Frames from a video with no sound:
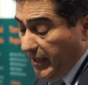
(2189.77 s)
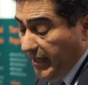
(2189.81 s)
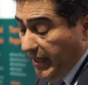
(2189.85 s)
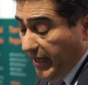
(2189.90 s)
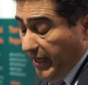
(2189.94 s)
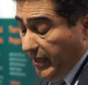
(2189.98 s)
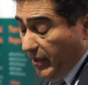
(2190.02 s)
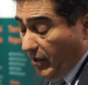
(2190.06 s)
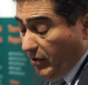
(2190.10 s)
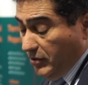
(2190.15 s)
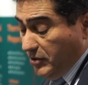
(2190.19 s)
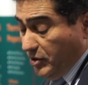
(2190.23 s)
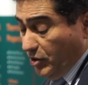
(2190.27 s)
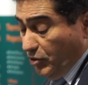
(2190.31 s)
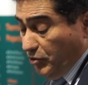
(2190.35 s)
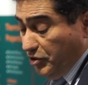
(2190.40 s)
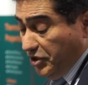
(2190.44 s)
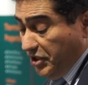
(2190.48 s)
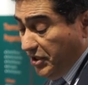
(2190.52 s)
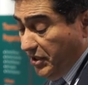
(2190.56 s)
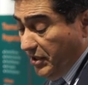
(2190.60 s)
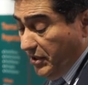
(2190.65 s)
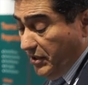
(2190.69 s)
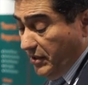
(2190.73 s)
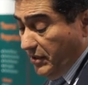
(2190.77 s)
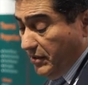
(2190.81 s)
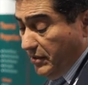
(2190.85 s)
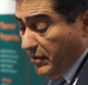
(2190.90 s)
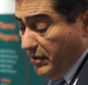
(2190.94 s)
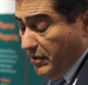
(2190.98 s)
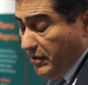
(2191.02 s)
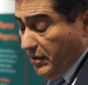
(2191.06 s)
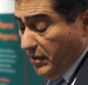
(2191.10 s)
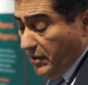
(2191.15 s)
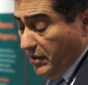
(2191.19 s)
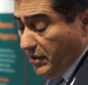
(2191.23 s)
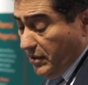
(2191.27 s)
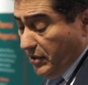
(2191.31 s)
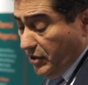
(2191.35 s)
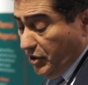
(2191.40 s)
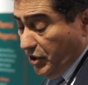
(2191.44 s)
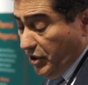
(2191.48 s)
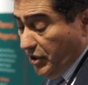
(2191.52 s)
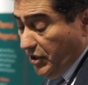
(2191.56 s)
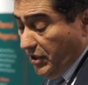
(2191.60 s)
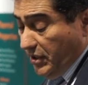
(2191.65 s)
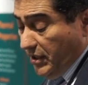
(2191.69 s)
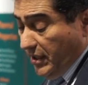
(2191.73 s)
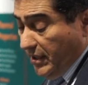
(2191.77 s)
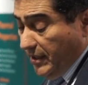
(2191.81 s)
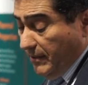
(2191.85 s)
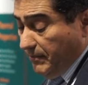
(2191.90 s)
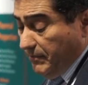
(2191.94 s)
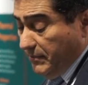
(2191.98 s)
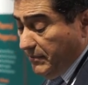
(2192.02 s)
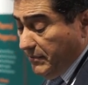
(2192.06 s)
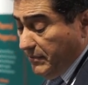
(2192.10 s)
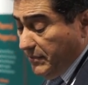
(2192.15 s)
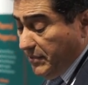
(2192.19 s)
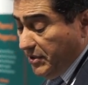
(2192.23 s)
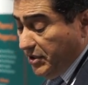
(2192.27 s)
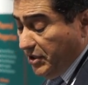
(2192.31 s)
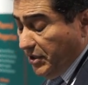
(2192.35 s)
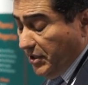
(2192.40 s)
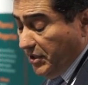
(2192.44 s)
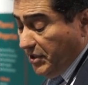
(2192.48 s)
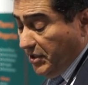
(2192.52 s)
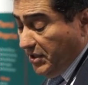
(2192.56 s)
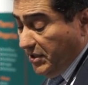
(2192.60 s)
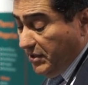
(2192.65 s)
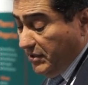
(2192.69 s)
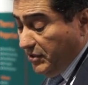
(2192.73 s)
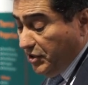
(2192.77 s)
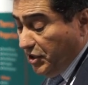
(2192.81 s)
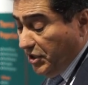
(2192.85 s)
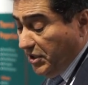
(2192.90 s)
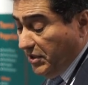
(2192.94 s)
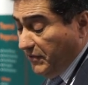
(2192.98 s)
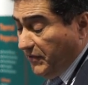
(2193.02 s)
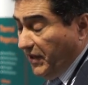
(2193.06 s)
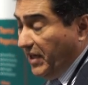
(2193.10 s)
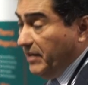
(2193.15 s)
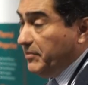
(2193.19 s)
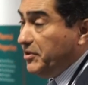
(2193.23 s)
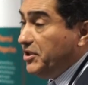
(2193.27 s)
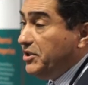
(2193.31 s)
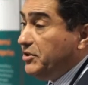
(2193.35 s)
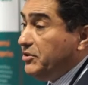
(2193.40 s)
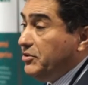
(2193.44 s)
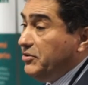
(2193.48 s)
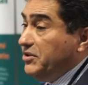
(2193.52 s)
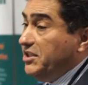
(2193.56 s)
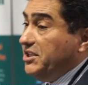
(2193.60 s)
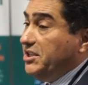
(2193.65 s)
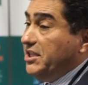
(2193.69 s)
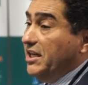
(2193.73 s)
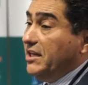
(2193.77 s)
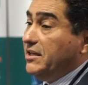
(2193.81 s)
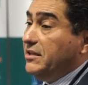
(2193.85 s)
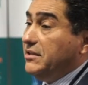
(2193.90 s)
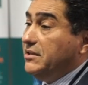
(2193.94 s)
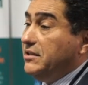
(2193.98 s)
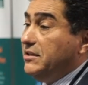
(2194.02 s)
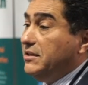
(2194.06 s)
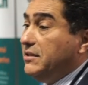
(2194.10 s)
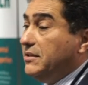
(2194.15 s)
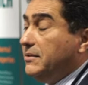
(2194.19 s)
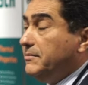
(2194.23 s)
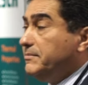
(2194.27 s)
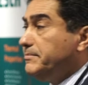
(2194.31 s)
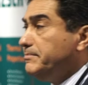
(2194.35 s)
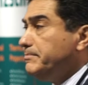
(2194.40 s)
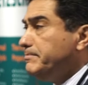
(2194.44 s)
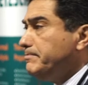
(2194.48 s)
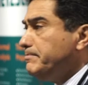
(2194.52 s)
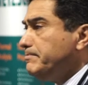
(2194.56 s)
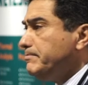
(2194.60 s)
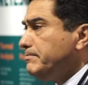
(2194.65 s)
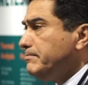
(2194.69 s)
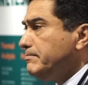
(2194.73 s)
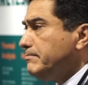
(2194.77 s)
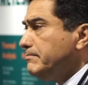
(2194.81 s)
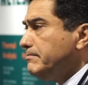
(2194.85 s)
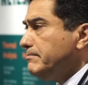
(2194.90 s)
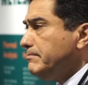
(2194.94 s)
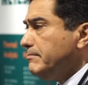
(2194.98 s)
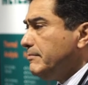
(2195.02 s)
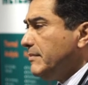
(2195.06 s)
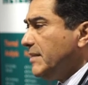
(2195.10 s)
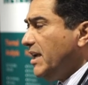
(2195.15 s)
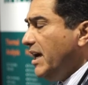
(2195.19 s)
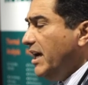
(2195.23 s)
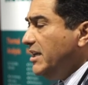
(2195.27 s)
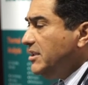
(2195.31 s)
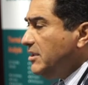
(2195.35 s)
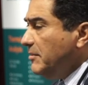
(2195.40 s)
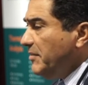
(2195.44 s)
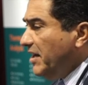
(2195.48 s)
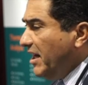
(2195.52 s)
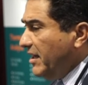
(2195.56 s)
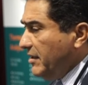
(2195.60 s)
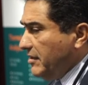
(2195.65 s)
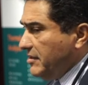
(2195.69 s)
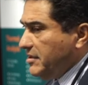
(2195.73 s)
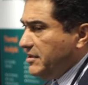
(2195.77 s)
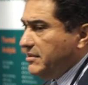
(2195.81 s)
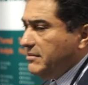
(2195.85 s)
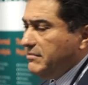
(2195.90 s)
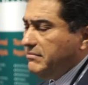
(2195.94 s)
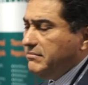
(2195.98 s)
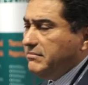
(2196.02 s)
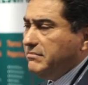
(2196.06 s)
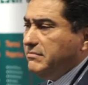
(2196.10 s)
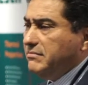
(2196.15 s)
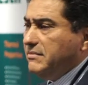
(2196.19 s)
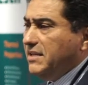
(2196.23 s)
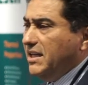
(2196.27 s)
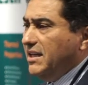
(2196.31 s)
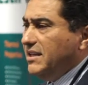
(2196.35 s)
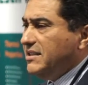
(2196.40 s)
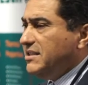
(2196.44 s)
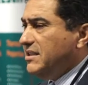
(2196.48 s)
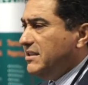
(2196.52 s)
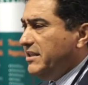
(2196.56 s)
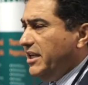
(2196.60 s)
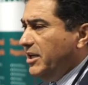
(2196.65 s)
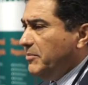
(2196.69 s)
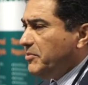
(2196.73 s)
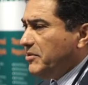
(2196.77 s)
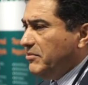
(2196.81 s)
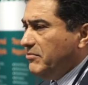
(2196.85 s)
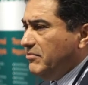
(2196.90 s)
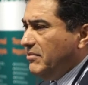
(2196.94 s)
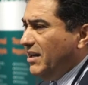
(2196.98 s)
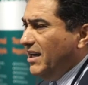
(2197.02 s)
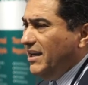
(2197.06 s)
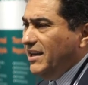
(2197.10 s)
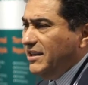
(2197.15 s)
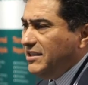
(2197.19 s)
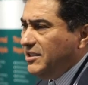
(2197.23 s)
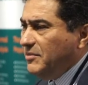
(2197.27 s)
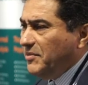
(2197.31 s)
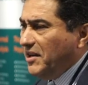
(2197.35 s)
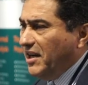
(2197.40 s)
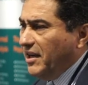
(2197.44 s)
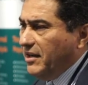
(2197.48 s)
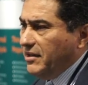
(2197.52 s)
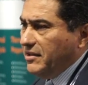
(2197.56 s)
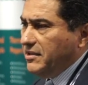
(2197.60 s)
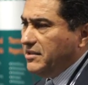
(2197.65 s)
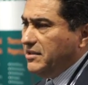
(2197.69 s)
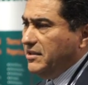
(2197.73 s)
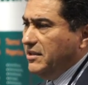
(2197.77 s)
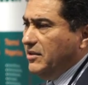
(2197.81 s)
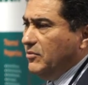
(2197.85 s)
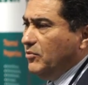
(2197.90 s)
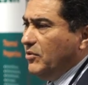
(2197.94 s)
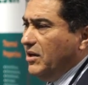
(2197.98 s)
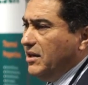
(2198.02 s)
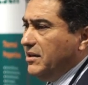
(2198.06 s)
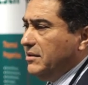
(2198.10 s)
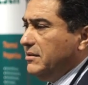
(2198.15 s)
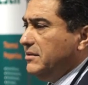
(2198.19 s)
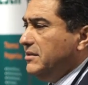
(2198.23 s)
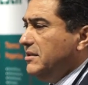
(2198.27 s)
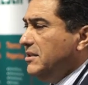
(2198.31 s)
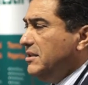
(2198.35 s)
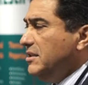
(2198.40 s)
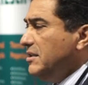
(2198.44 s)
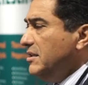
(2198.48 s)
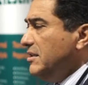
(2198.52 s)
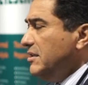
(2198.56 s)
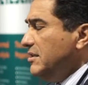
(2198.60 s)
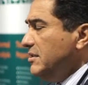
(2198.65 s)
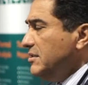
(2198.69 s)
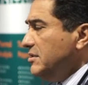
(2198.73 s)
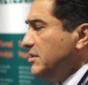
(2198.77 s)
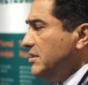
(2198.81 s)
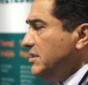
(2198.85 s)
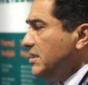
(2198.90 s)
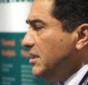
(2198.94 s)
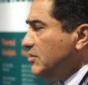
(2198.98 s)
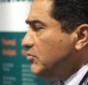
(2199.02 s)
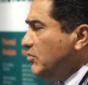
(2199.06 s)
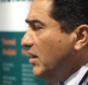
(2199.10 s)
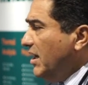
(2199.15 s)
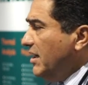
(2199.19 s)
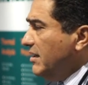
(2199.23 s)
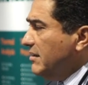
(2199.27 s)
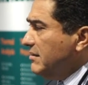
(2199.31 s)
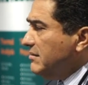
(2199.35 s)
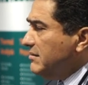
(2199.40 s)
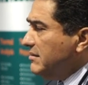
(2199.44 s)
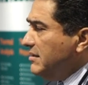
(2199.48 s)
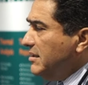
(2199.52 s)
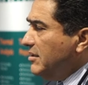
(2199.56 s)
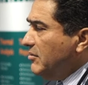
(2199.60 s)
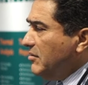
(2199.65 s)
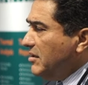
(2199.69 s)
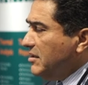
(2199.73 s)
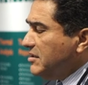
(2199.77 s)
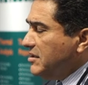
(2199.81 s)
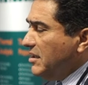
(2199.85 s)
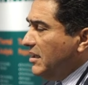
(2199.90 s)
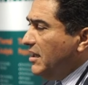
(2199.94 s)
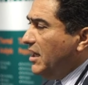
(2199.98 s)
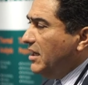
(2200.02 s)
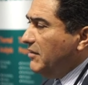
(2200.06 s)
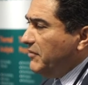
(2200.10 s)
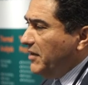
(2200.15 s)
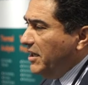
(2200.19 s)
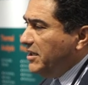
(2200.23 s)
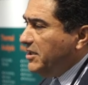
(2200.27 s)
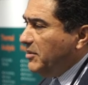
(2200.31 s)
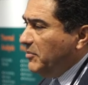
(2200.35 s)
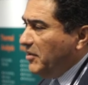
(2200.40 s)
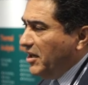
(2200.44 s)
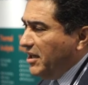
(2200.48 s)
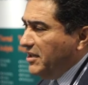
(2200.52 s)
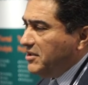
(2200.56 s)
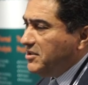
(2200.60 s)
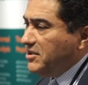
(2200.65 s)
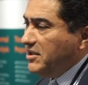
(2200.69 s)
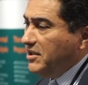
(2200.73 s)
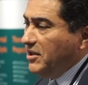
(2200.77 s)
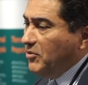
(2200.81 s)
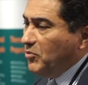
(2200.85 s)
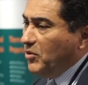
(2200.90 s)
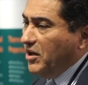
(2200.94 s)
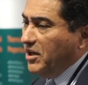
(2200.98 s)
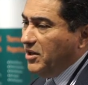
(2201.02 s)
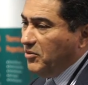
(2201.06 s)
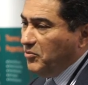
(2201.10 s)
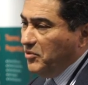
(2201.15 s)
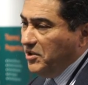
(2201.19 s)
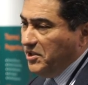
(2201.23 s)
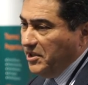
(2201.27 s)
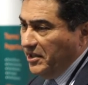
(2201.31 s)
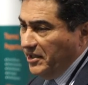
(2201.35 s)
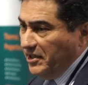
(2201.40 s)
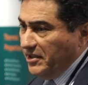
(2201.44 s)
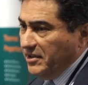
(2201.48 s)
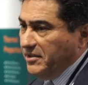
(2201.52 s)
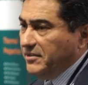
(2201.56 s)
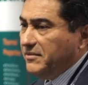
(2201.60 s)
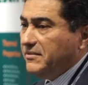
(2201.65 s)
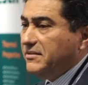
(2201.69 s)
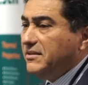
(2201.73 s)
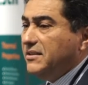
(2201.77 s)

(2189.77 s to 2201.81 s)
And also, she developed it to detect antibiotics. And I said, April, why antibiotics in the water? She says, well, there's a lot of antibiotics in the water we drink